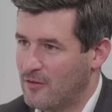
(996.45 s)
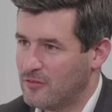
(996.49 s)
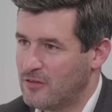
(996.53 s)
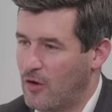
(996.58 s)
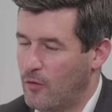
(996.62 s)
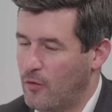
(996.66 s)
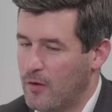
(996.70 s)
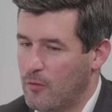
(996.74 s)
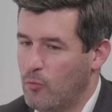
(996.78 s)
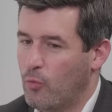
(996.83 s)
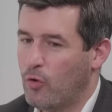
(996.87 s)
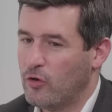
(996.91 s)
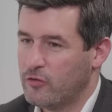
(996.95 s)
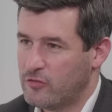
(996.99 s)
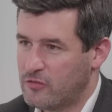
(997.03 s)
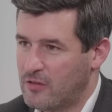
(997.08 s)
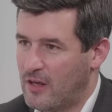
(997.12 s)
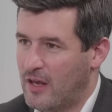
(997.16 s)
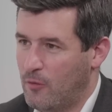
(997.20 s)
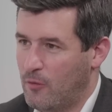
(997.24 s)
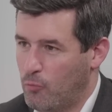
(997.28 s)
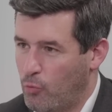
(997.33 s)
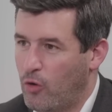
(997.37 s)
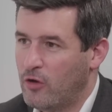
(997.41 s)
So it was
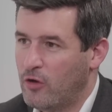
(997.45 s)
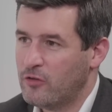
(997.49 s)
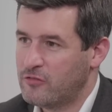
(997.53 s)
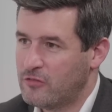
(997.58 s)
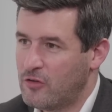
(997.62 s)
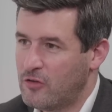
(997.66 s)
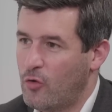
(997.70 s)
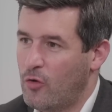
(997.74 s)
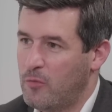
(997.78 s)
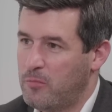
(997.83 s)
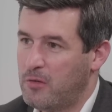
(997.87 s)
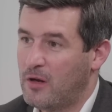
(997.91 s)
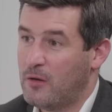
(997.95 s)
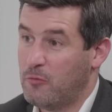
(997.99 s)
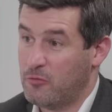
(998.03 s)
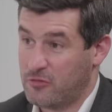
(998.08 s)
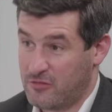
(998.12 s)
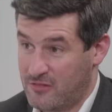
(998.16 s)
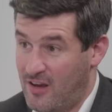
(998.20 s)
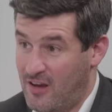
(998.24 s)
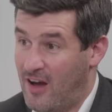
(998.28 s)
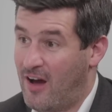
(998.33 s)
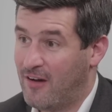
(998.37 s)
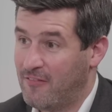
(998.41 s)
doable. It
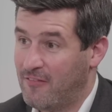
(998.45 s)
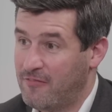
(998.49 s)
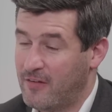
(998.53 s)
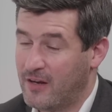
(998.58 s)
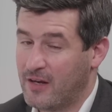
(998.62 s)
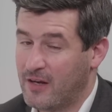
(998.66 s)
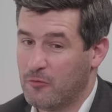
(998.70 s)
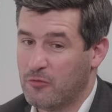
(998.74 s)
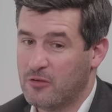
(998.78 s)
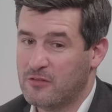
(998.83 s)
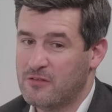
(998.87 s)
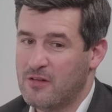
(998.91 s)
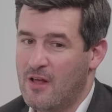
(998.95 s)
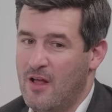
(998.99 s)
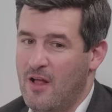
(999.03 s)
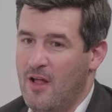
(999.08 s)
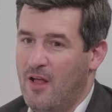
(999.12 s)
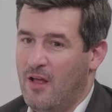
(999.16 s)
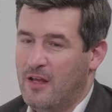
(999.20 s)
was tough, and it was,